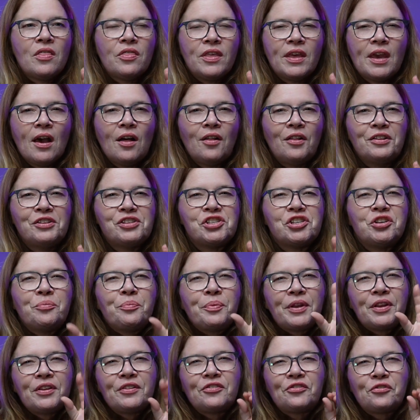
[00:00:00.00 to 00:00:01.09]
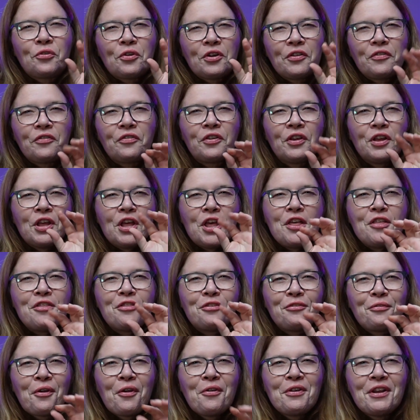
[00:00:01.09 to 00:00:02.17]
theology, but it's sort of
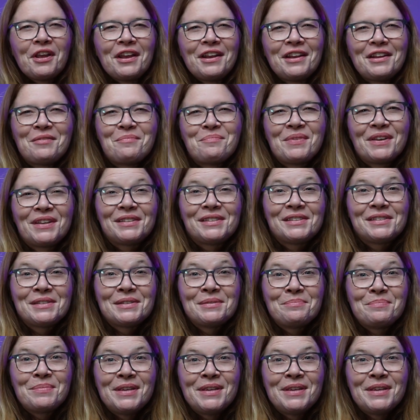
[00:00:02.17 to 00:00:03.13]
thrown in bits and